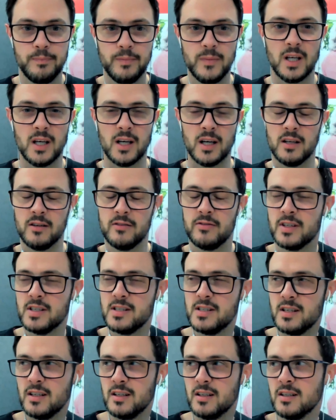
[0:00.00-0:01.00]
Yeah, and if they're
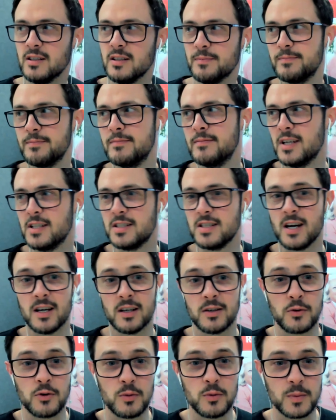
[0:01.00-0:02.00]
sitting in a, a
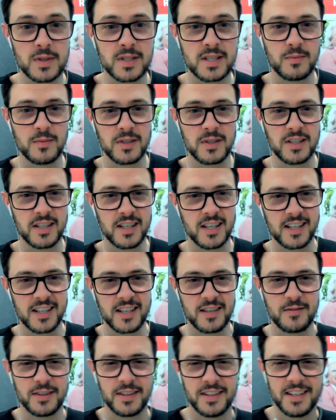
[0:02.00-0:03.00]
dark room or something, you're getting
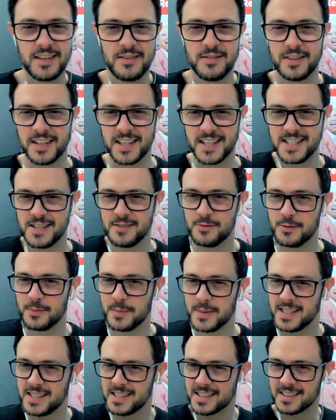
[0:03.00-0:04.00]
even even less
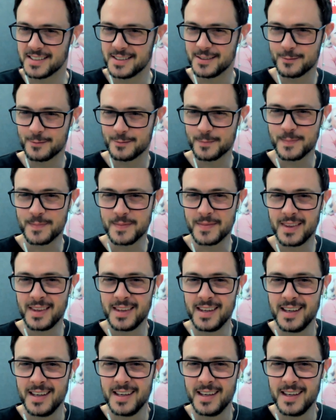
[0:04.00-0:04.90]
information. Yeah.